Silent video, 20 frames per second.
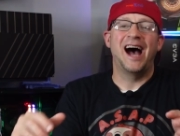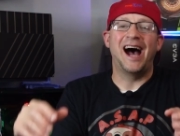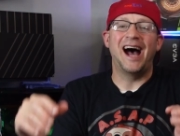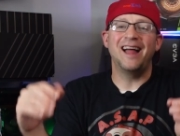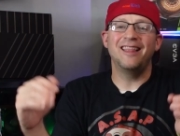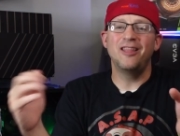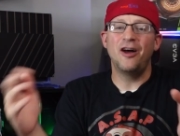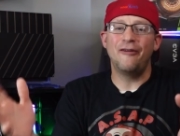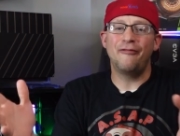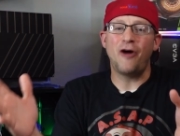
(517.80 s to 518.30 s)

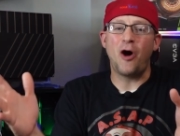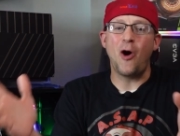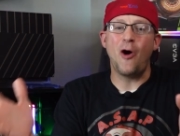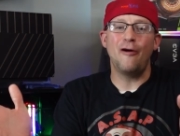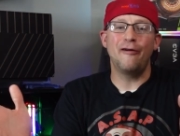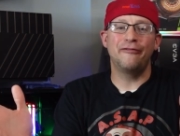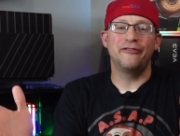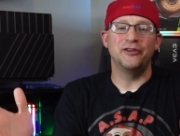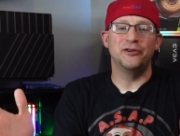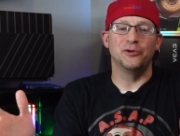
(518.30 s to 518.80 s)
I love
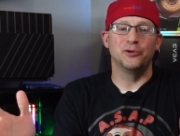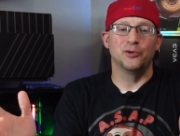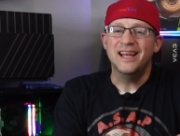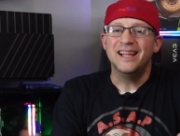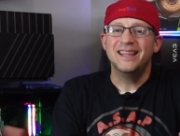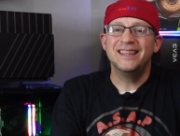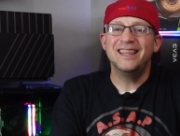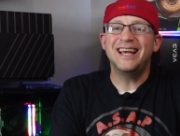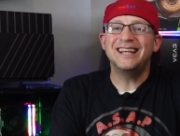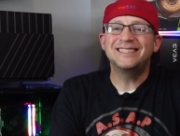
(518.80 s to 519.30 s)
all of you.
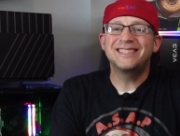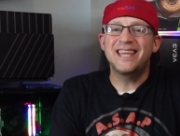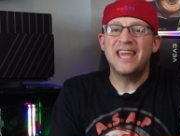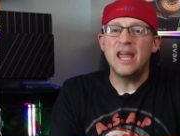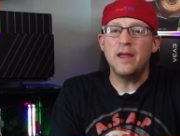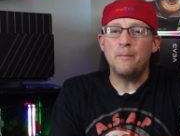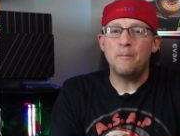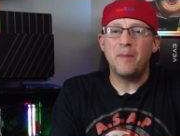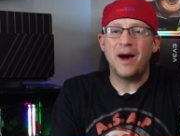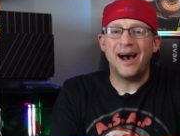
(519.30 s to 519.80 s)
Let's
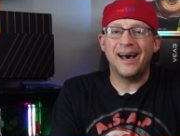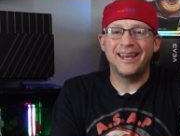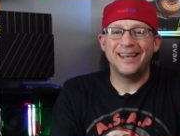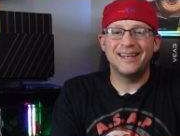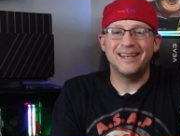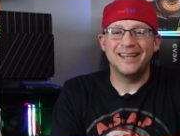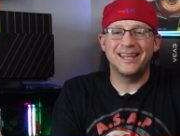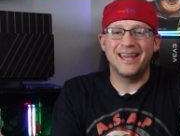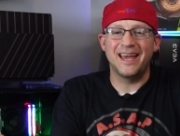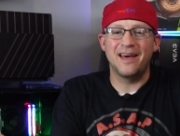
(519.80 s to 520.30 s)
keep
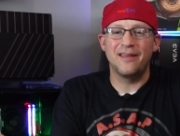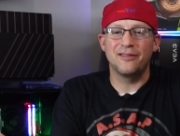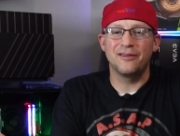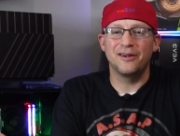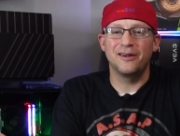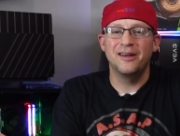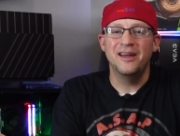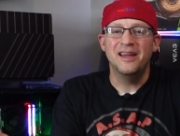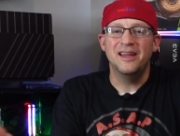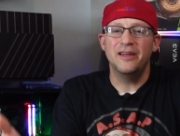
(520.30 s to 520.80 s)
mining
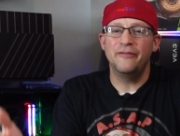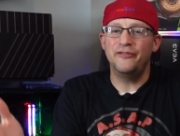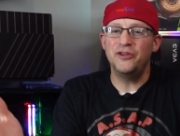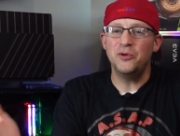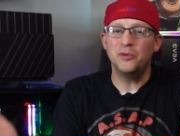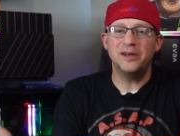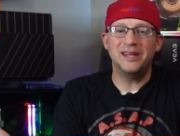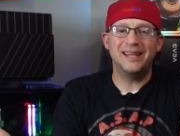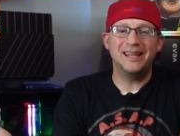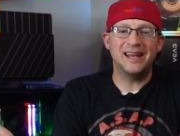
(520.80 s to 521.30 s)
together. If
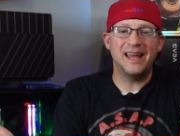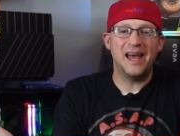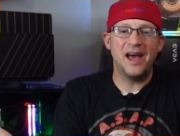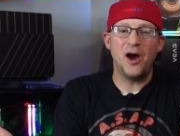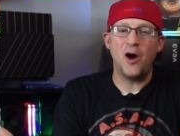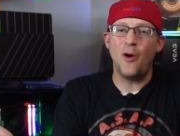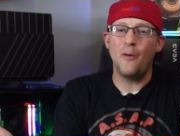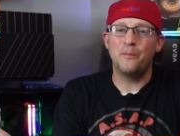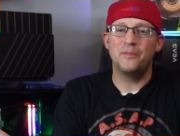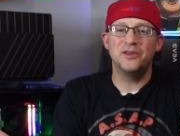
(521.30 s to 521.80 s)
you need
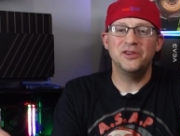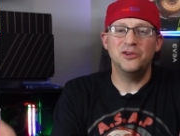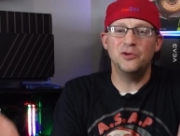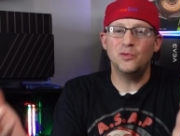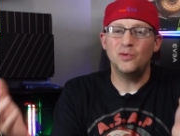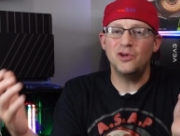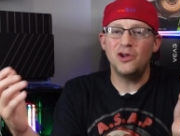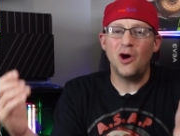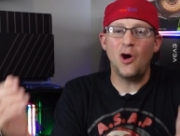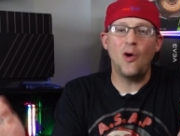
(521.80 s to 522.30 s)
help, you
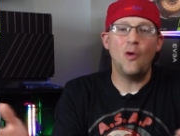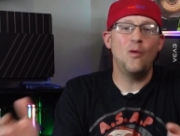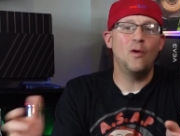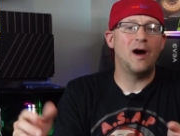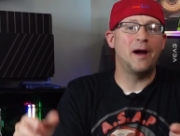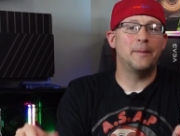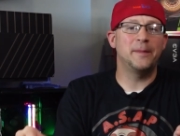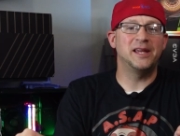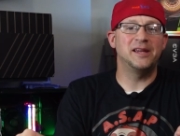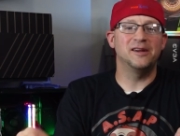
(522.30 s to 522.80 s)
know
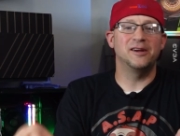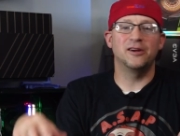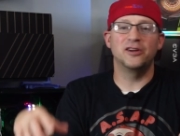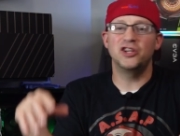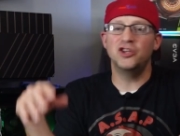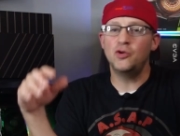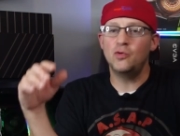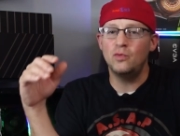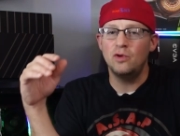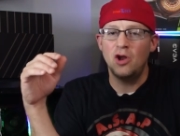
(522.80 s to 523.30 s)
I'm here.
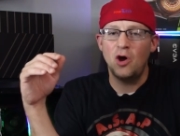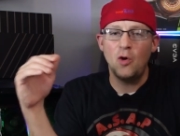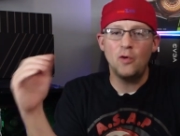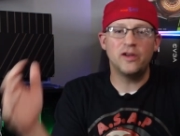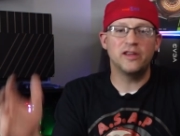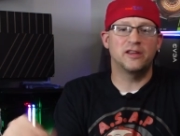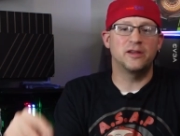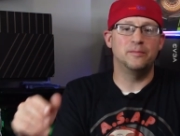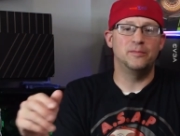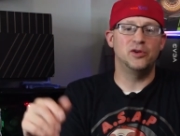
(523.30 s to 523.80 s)
You know
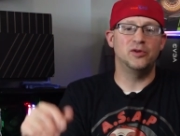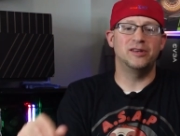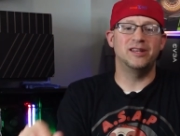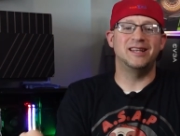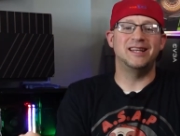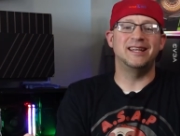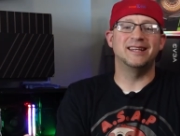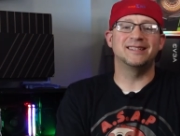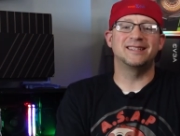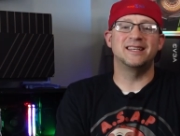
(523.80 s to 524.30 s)
the
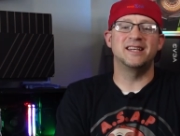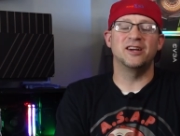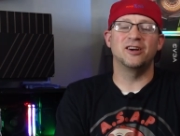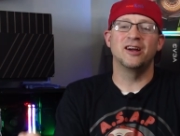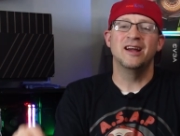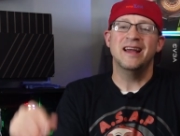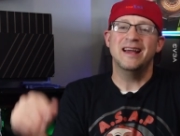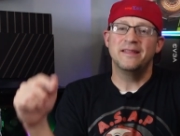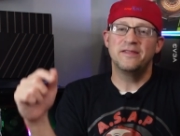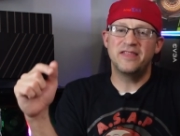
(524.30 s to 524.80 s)
community is
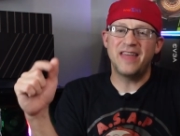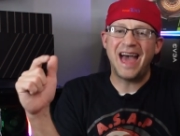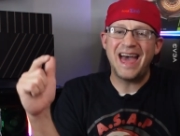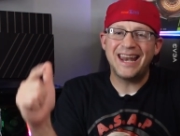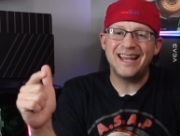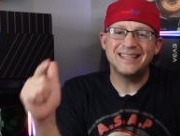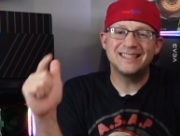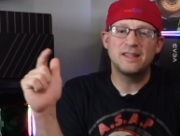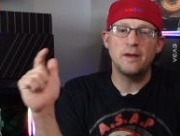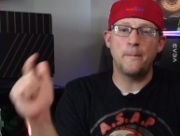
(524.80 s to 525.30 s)
here. That
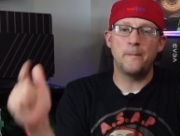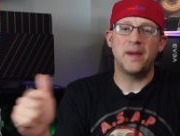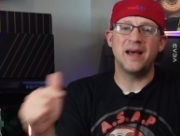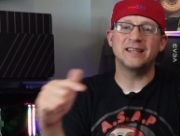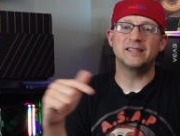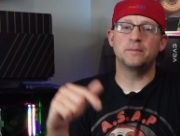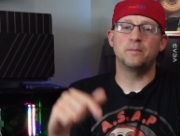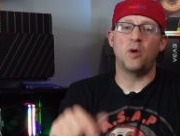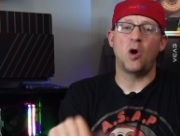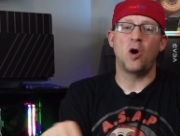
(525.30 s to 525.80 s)
is the
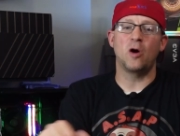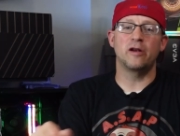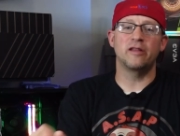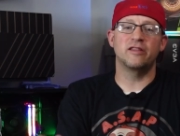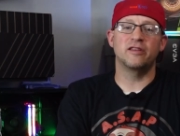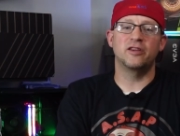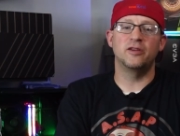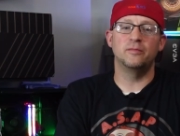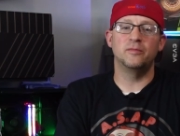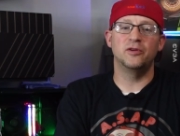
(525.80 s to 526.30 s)
best part of
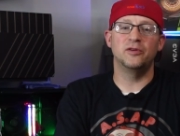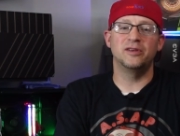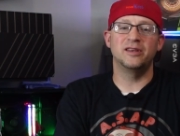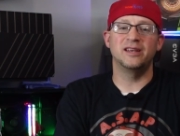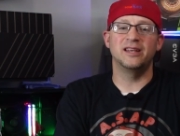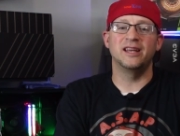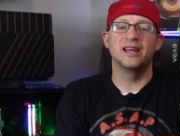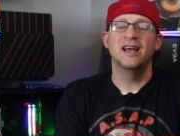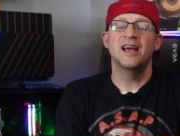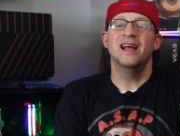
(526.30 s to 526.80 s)
the
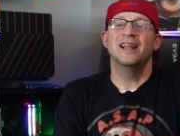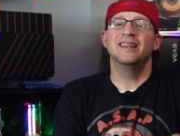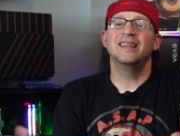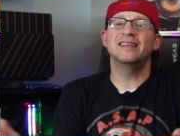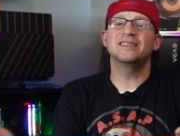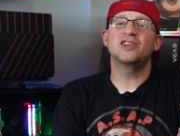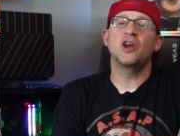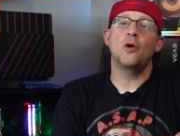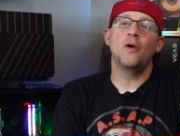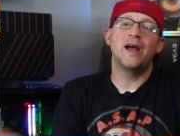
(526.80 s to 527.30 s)
community.
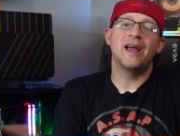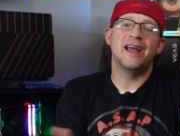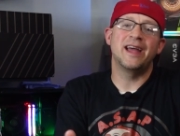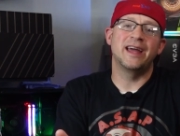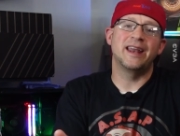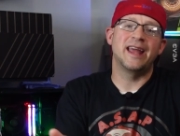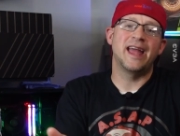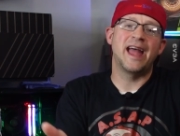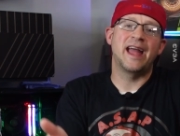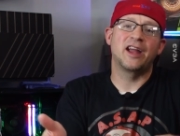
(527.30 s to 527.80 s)
Let's go
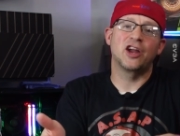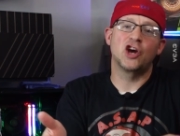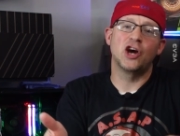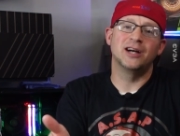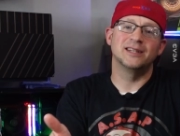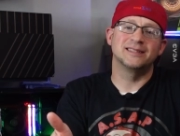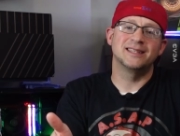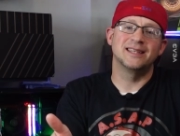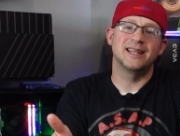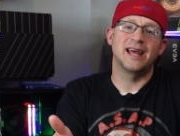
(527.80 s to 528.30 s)
ahead and
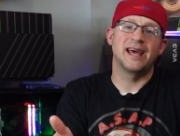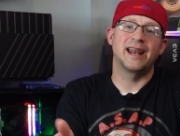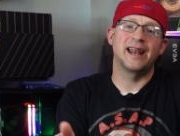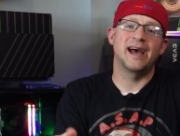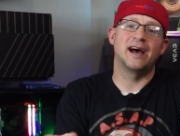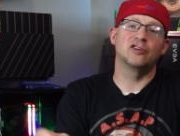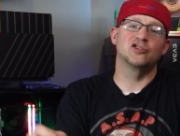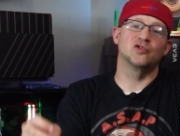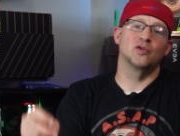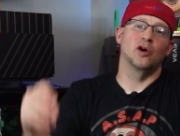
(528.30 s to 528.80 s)
cut to that
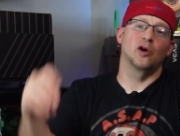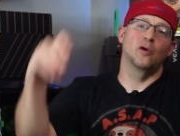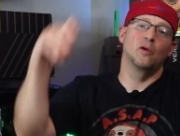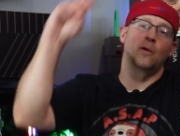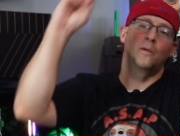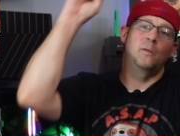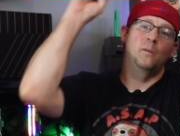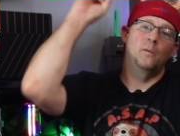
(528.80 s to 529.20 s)
outro.